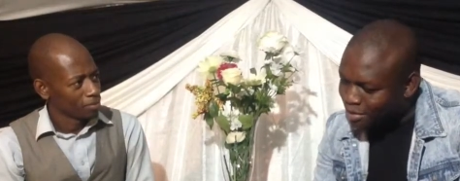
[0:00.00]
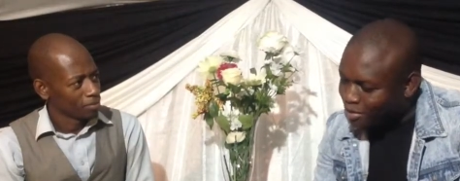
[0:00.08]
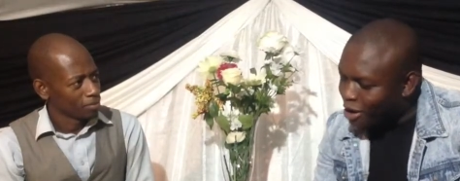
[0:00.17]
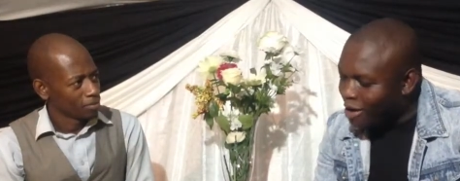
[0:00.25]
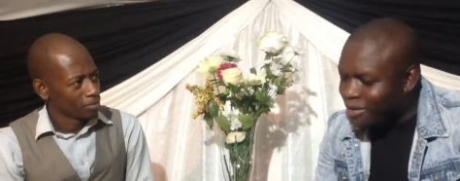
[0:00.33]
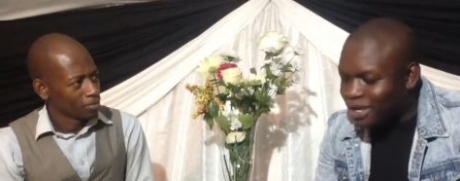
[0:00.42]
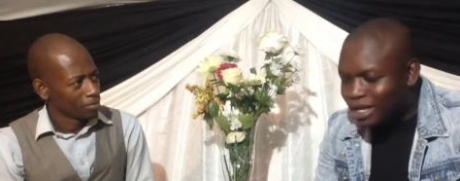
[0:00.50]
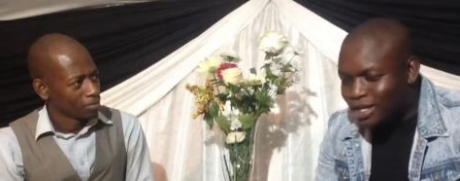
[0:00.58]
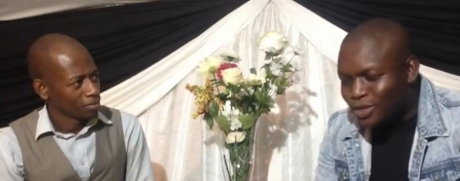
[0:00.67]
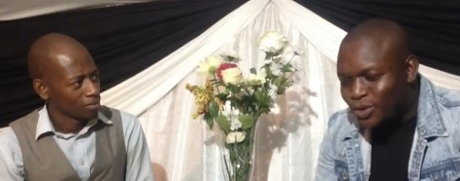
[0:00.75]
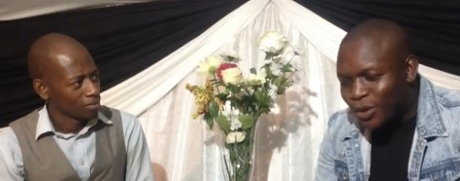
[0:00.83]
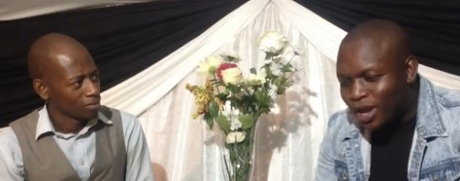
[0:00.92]
Speaker 1: probably
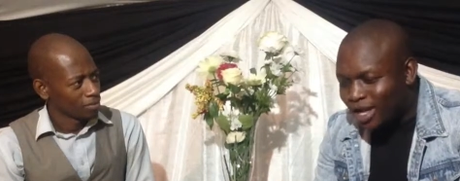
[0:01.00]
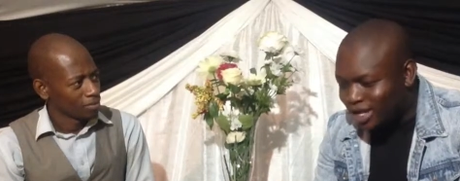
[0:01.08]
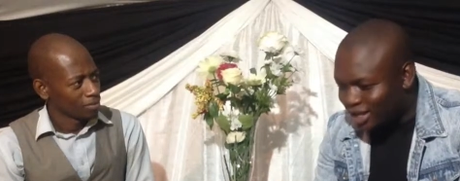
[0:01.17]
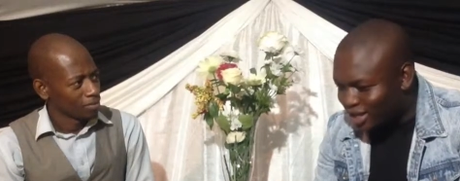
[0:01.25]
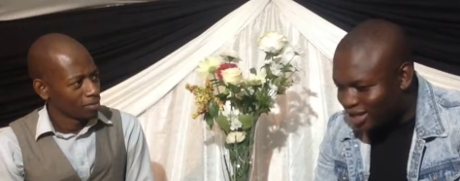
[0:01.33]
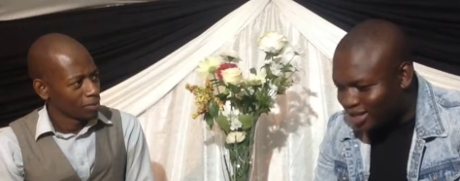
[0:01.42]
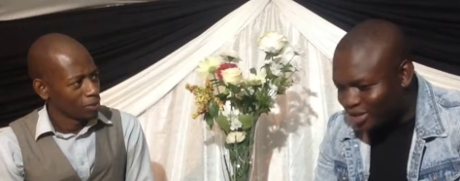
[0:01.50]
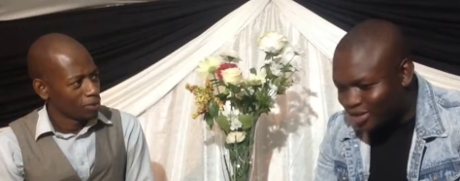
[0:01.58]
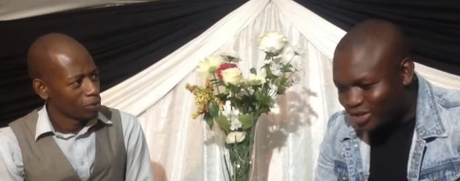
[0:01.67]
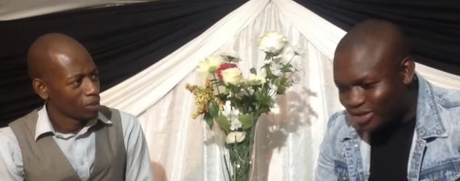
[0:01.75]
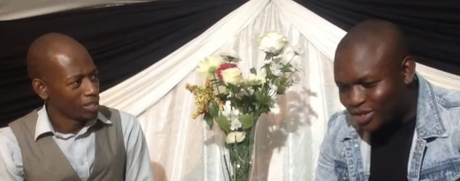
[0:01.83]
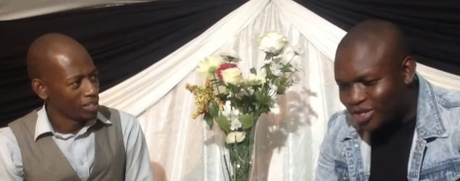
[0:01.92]
20.
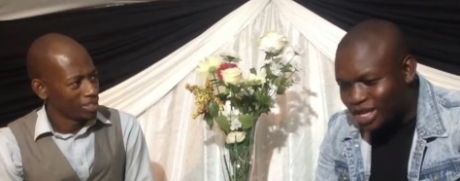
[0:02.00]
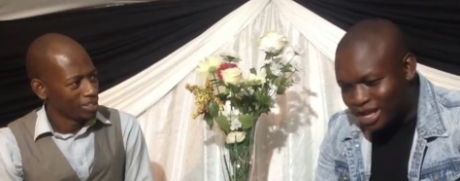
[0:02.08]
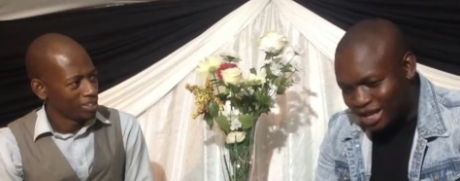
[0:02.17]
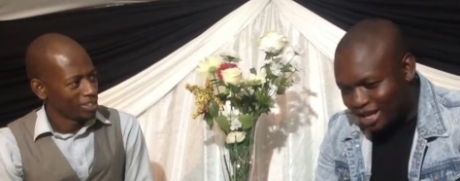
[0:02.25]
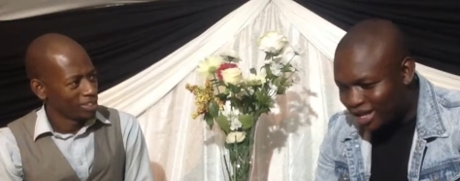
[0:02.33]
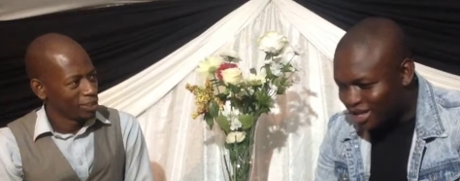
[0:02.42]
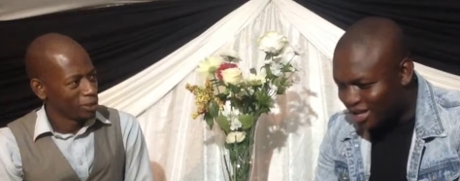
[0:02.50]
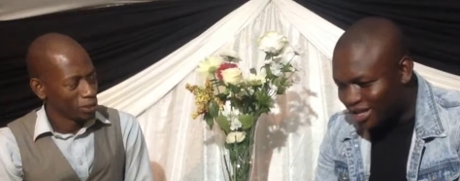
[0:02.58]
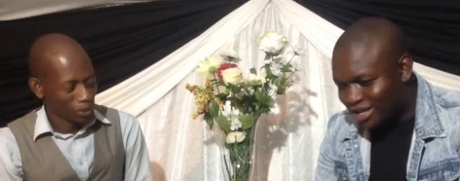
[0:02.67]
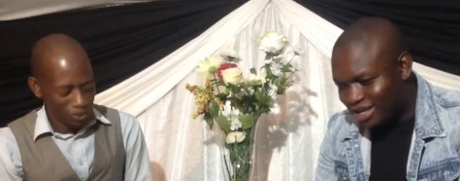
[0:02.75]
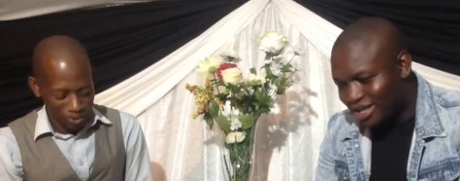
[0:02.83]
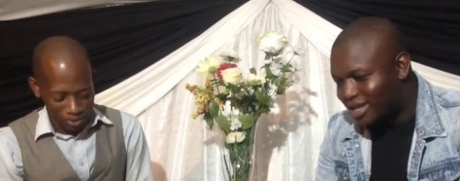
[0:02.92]
Speaker 2: 20? Yeah.
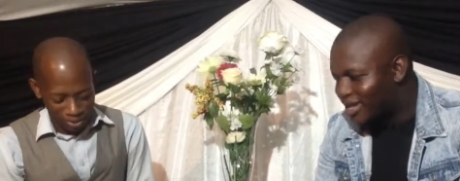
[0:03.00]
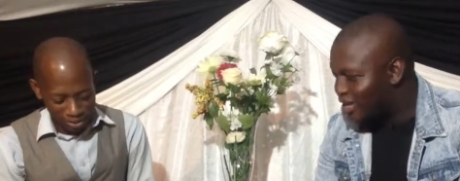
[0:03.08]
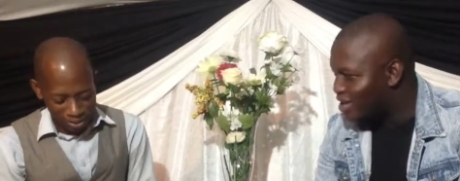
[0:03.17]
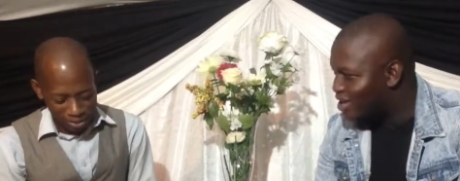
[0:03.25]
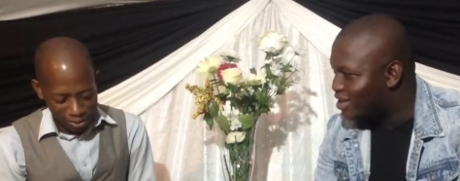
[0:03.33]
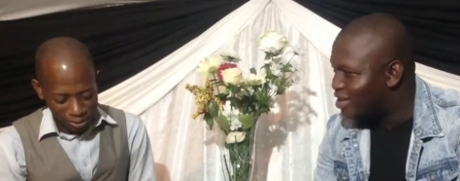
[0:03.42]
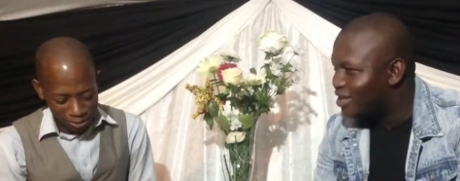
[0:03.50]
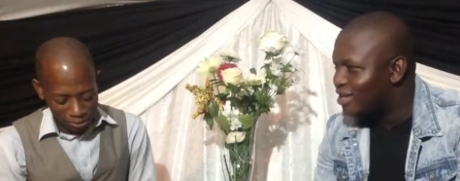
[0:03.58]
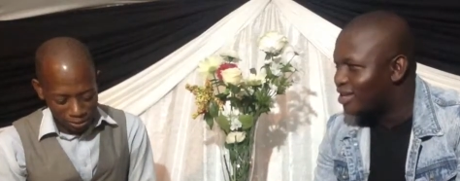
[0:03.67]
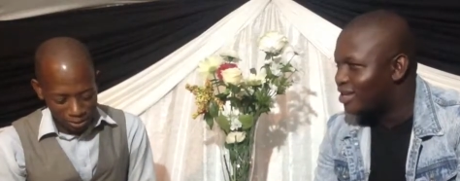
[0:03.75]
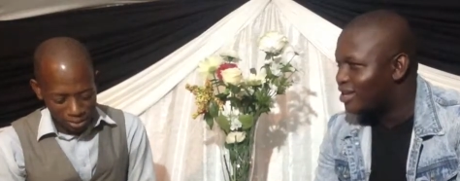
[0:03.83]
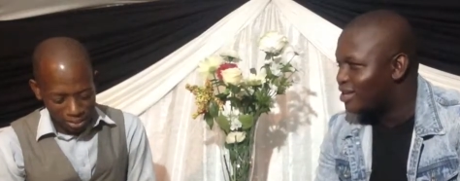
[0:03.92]
Sure
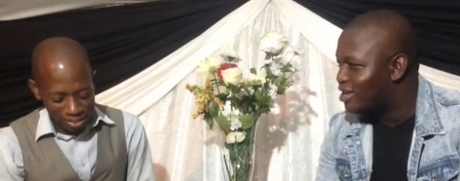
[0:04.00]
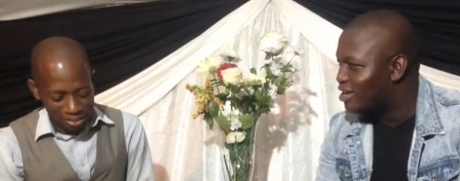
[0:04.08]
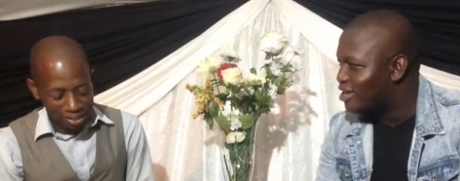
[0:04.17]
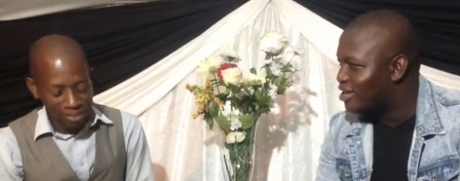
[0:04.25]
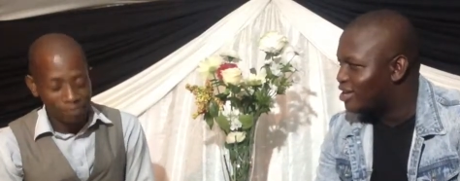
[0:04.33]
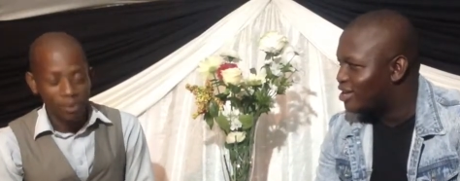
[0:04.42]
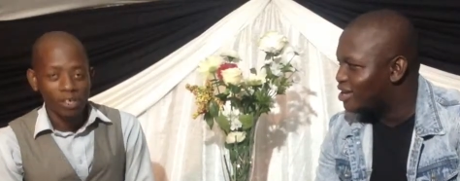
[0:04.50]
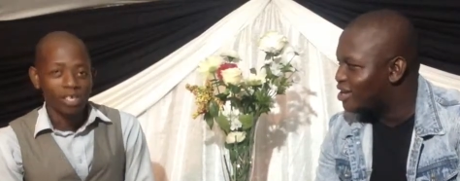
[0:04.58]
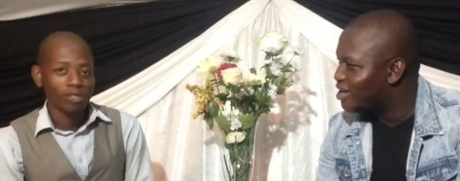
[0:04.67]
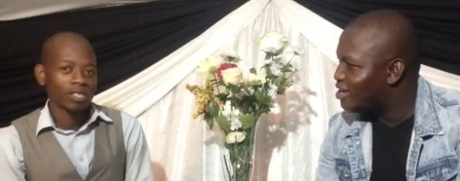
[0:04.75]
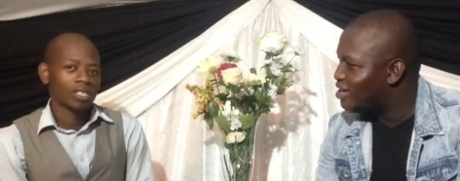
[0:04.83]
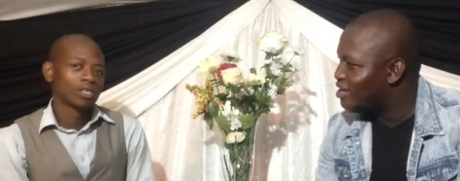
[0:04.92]
sure. That's that's very
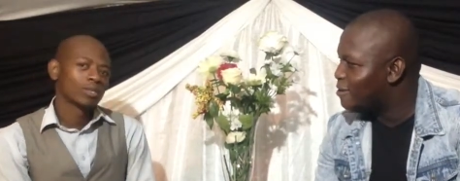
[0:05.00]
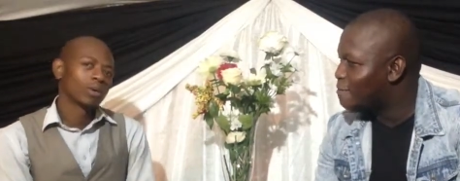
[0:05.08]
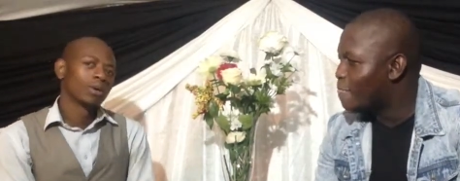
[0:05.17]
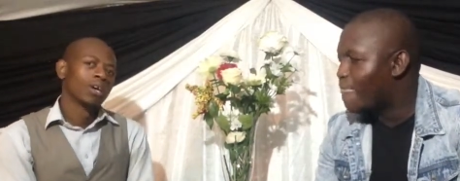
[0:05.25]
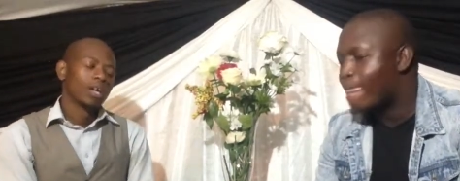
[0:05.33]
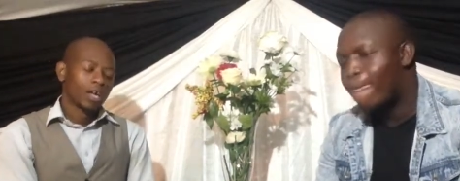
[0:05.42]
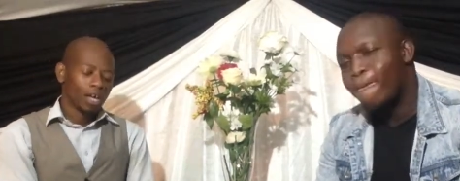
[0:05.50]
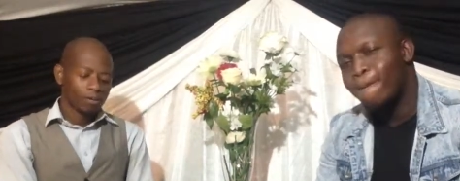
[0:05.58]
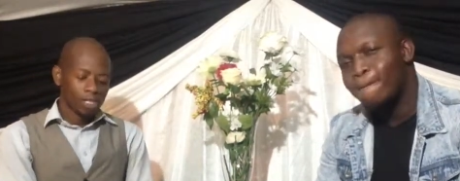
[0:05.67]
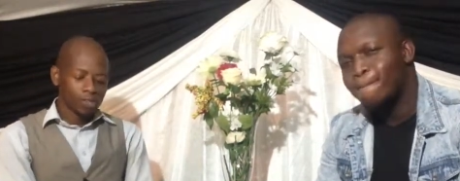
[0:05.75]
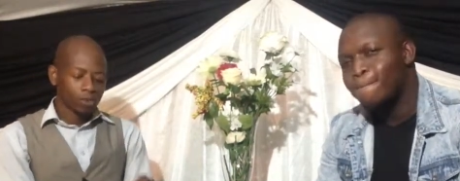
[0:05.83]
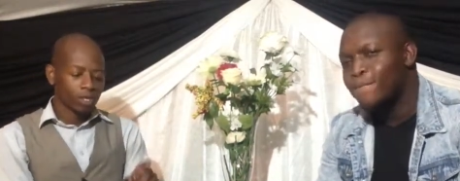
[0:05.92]
interesting. So,
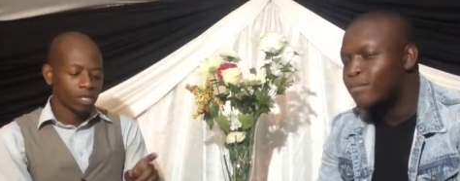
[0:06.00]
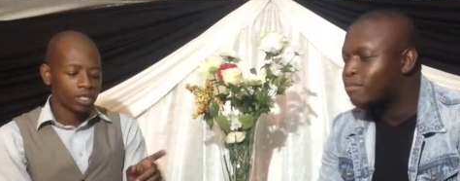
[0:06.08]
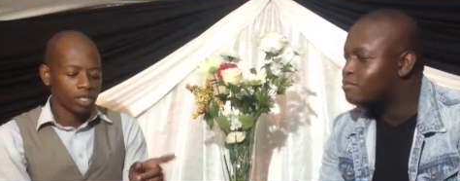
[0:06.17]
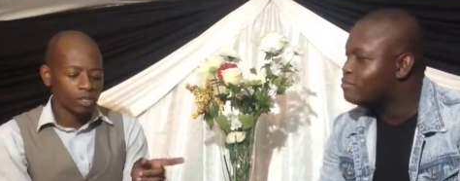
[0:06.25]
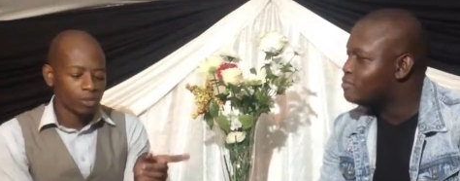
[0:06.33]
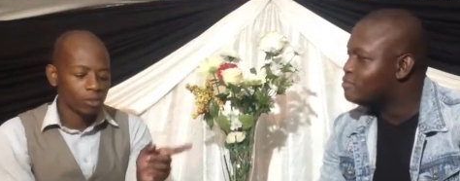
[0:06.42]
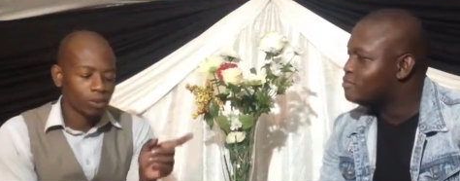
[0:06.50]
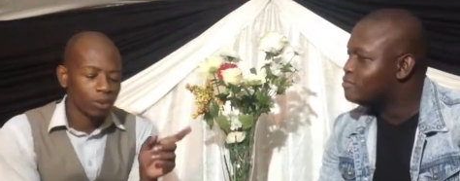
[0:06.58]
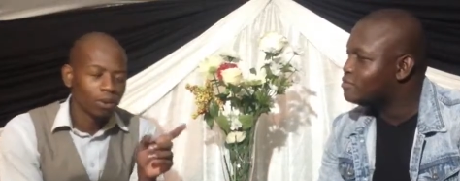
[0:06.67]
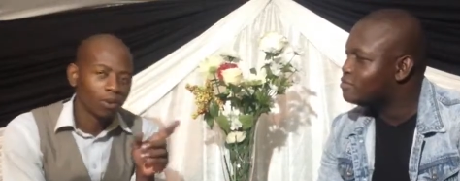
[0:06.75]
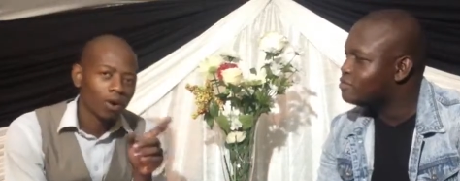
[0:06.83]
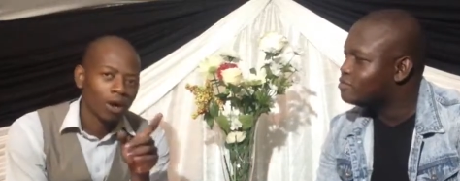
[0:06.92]
um, just quickly, just to
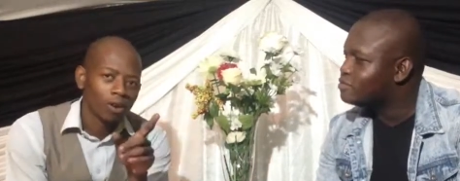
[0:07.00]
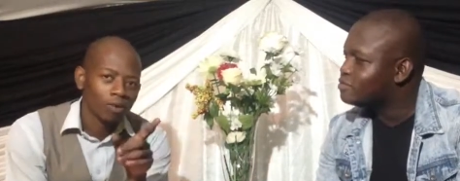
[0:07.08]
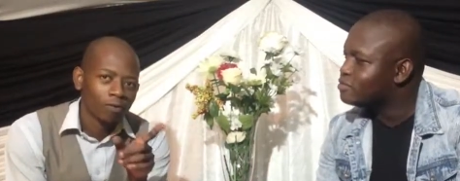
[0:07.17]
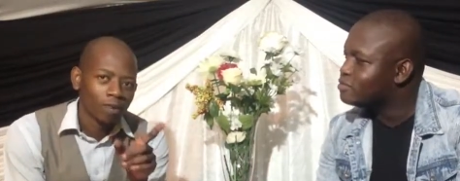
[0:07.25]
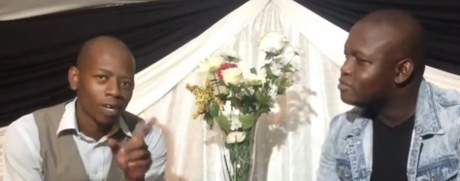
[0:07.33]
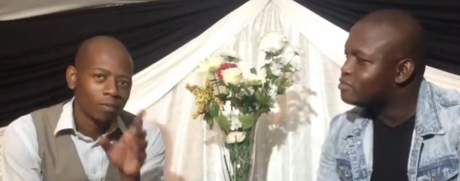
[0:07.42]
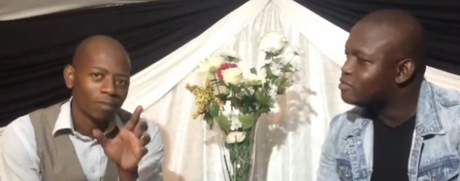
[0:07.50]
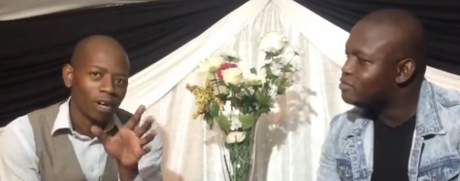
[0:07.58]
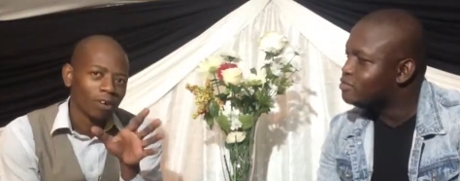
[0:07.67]
go out of um,